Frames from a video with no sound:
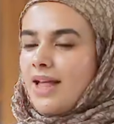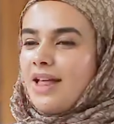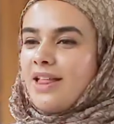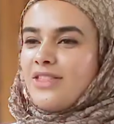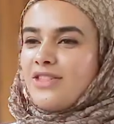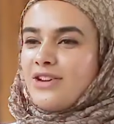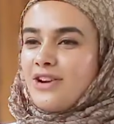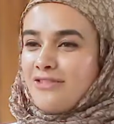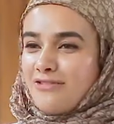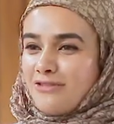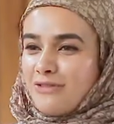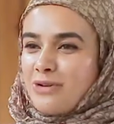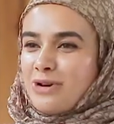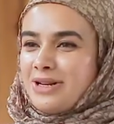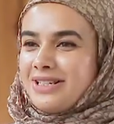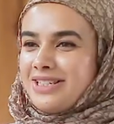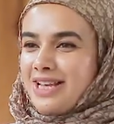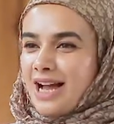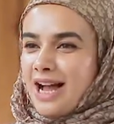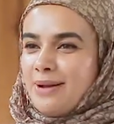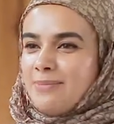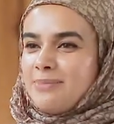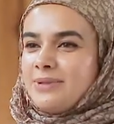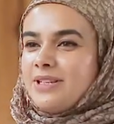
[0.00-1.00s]
There are 4
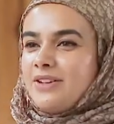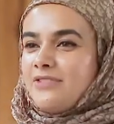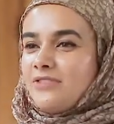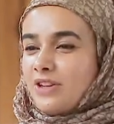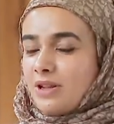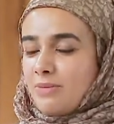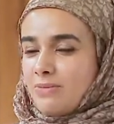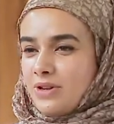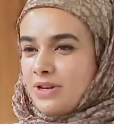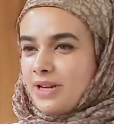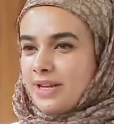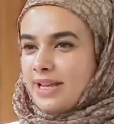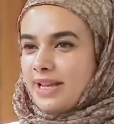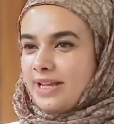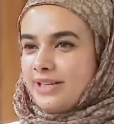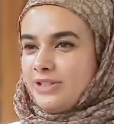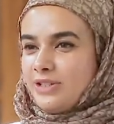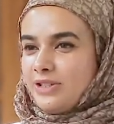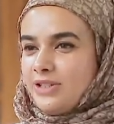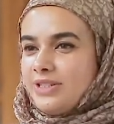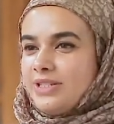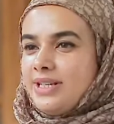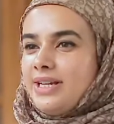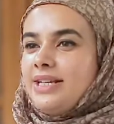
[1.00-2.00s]
types of
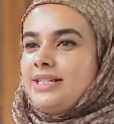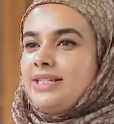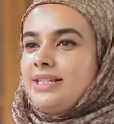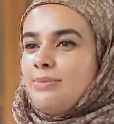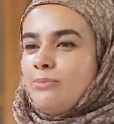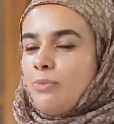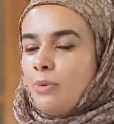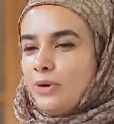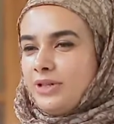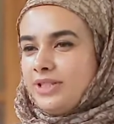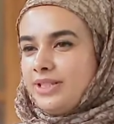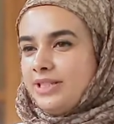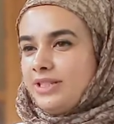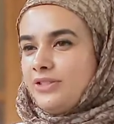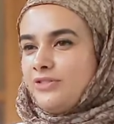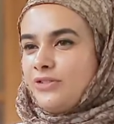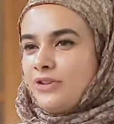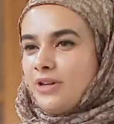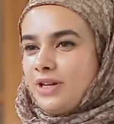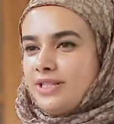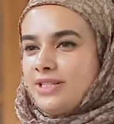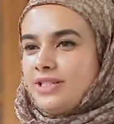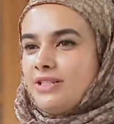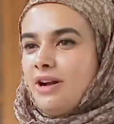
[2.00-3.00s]
communicators. It's important
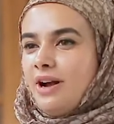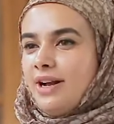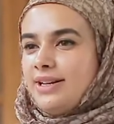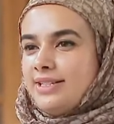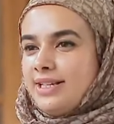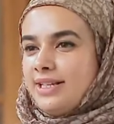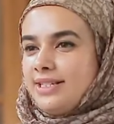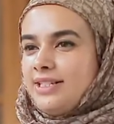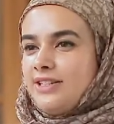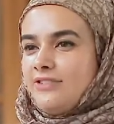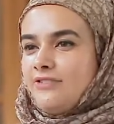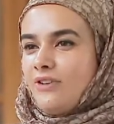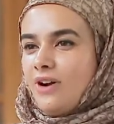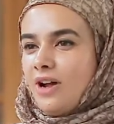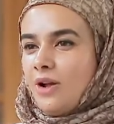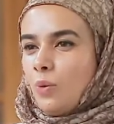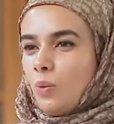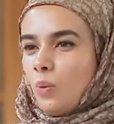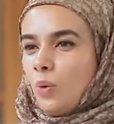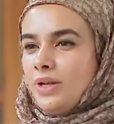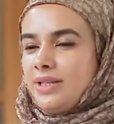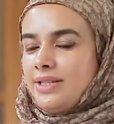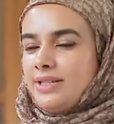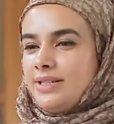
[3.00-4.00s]
for us to identify
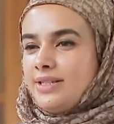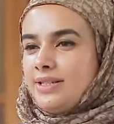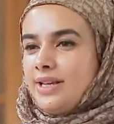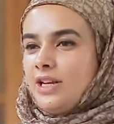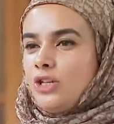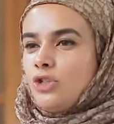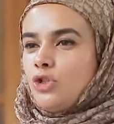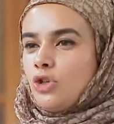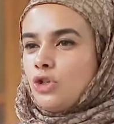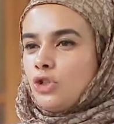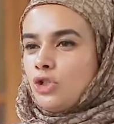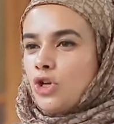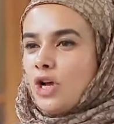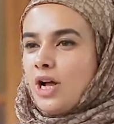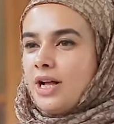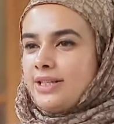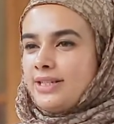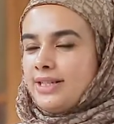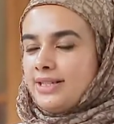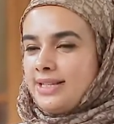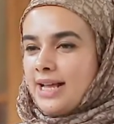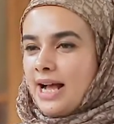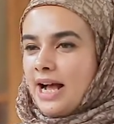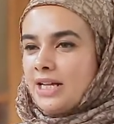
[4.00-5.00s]
what stage your
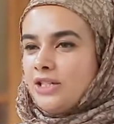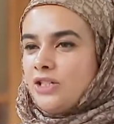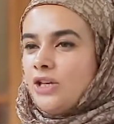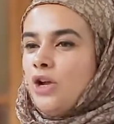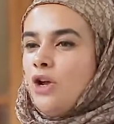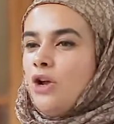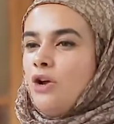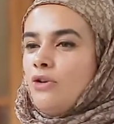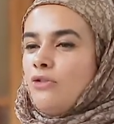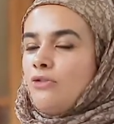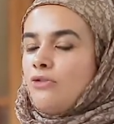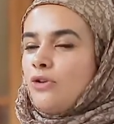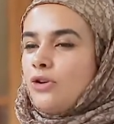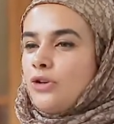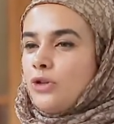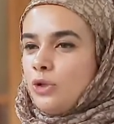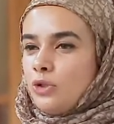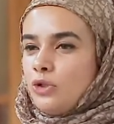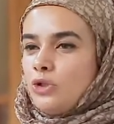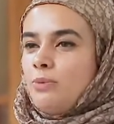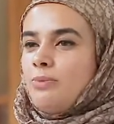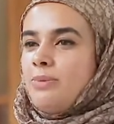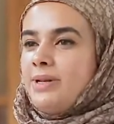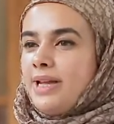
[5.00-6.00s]
child is at for
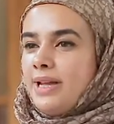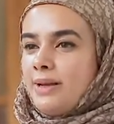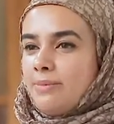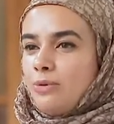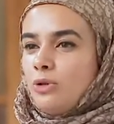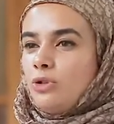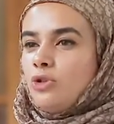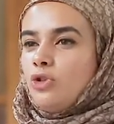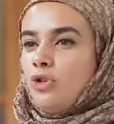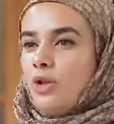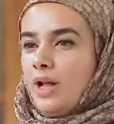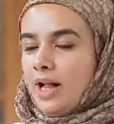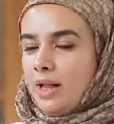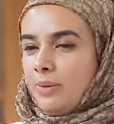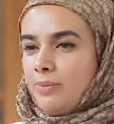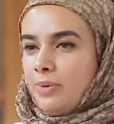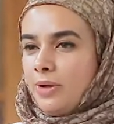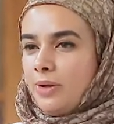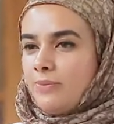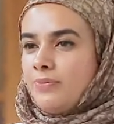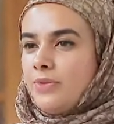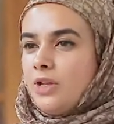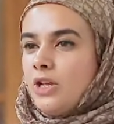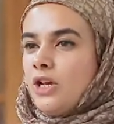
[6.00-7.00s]
you to be able to help
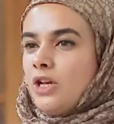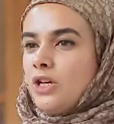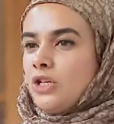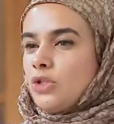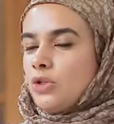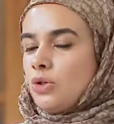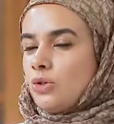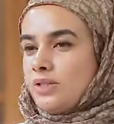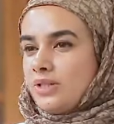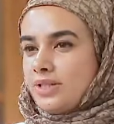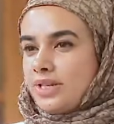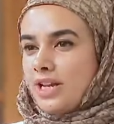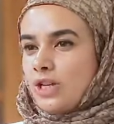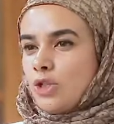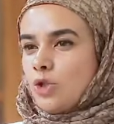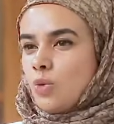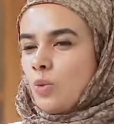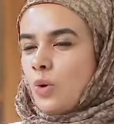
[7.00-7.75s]
him. So stage